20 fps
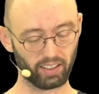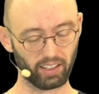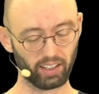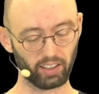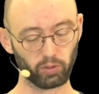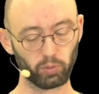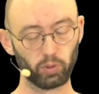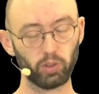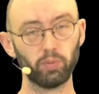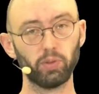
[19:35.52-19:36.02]

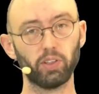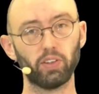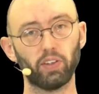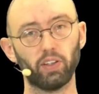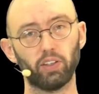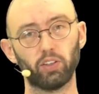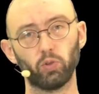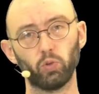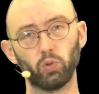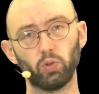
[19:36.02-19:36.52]
experiments
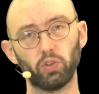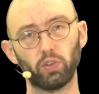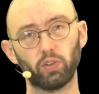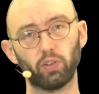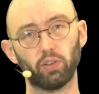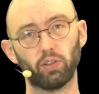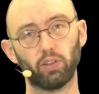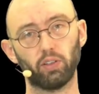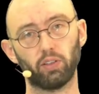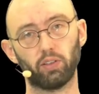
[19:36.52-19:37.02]
are
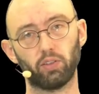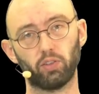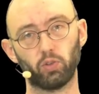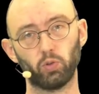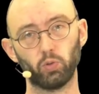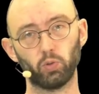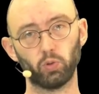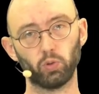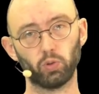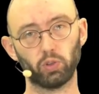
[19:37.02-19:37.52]
used
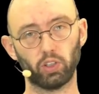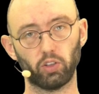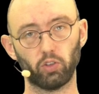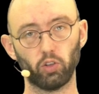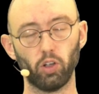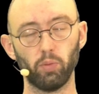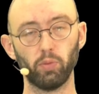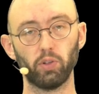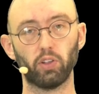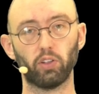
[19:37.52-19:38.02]
to
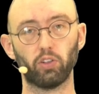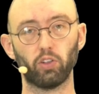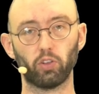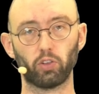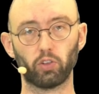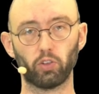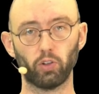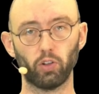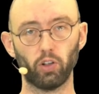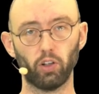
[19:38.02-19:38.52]
determine the
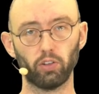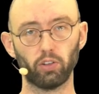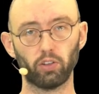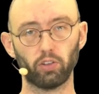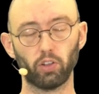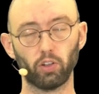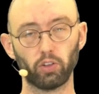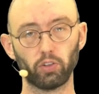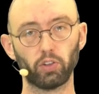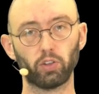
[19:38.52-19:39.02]

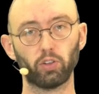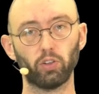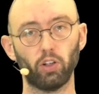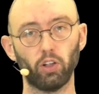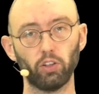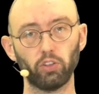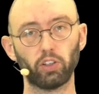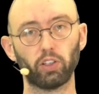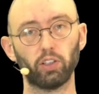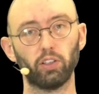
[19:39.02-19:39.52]

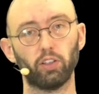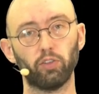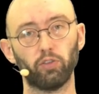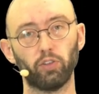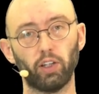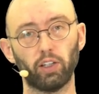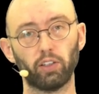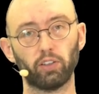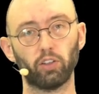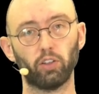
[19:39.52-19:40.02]
toxicological
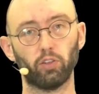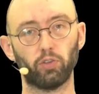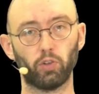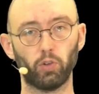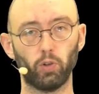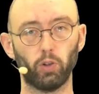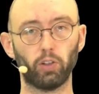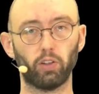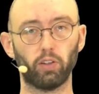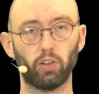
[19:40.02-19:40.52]
effect of
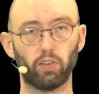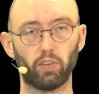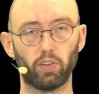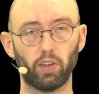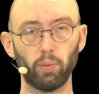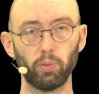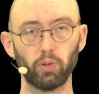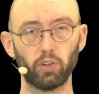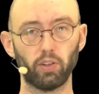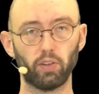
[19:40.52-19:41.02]
certain
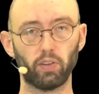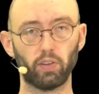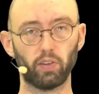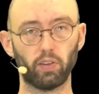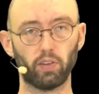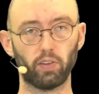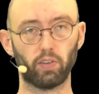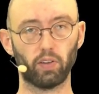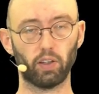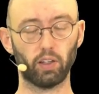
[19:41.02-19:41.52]

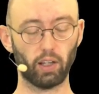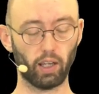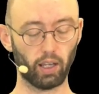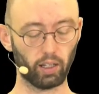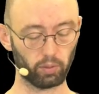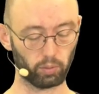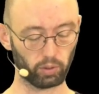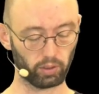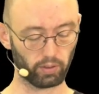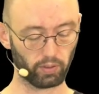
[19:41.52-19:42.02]
substances in
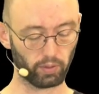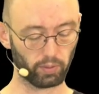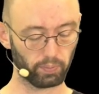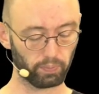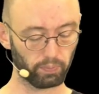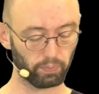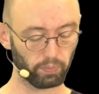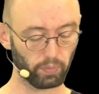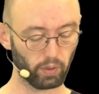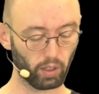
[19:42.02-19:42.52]
animals.
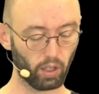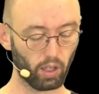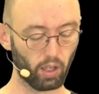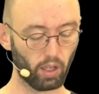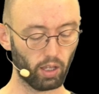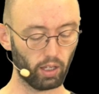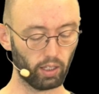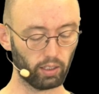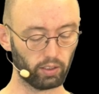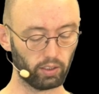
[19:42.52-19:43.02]

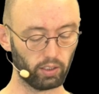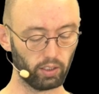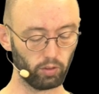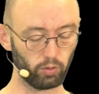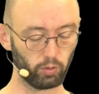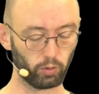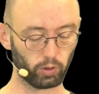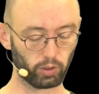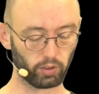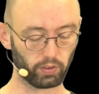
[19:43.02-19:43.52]
And here,
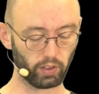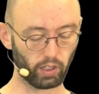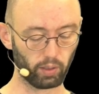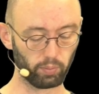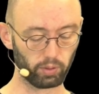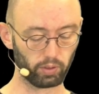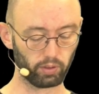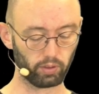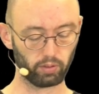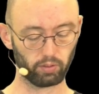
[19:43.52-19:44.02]
for
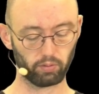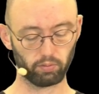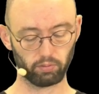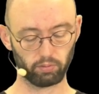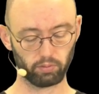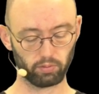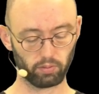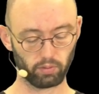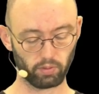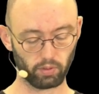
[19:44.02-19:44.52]
example,
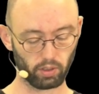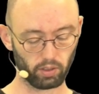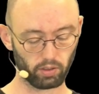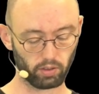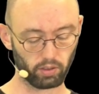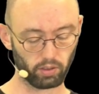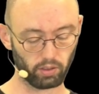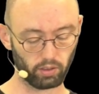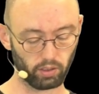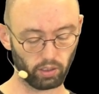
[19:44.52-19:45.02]

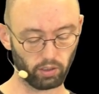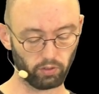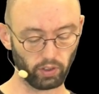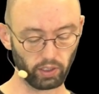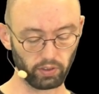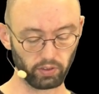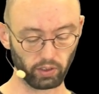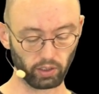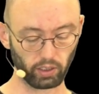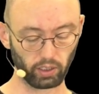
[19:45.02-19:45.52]
the
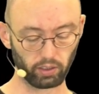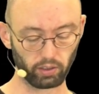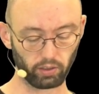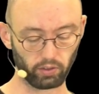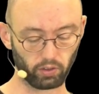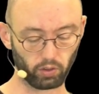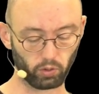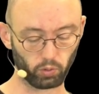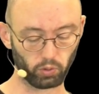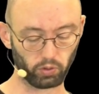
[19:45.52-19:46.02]

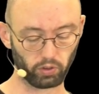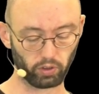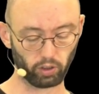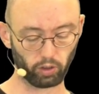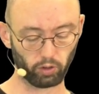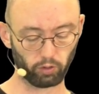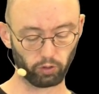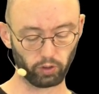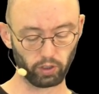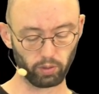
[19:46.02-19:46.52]
investigators used
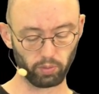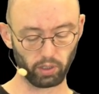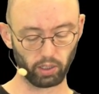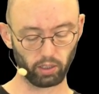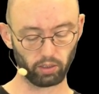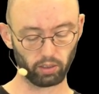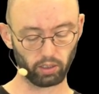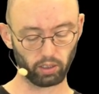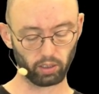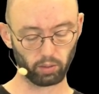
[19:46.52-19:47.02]
a
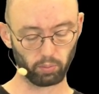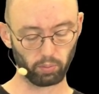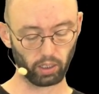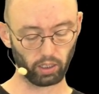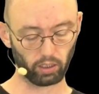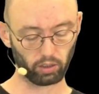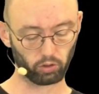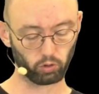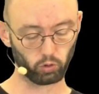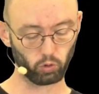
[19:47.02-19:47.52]
female and a
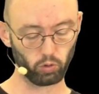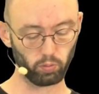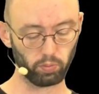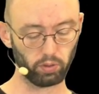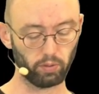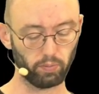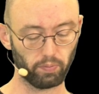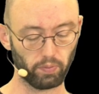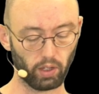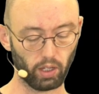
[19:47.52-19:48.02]
male group
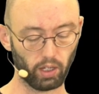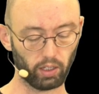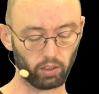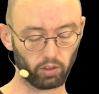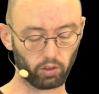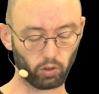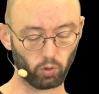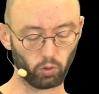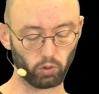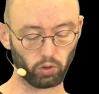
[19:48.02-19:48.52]
and
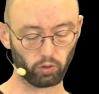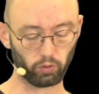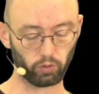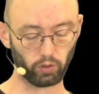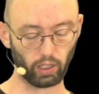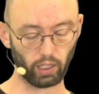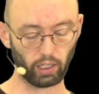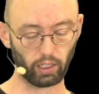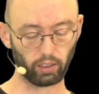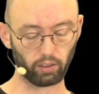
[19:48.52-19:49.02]
a dose of
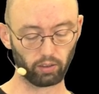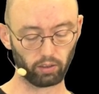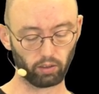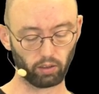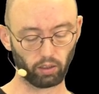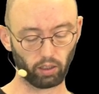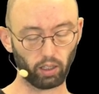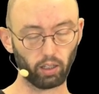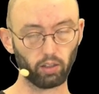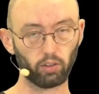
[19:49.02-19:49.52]
8
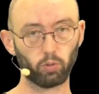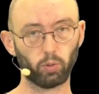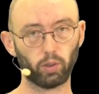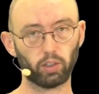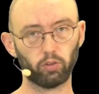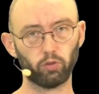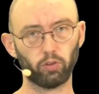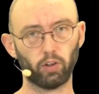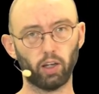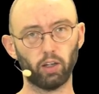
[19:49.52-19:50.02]
and
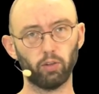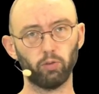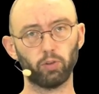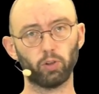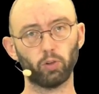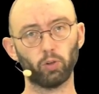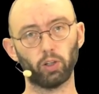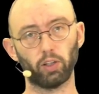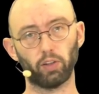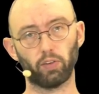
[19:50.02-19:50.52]
25
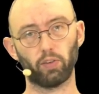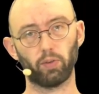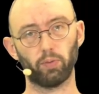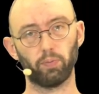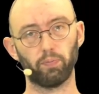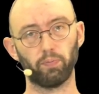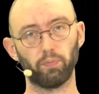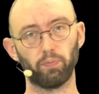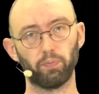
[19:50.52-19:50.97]
units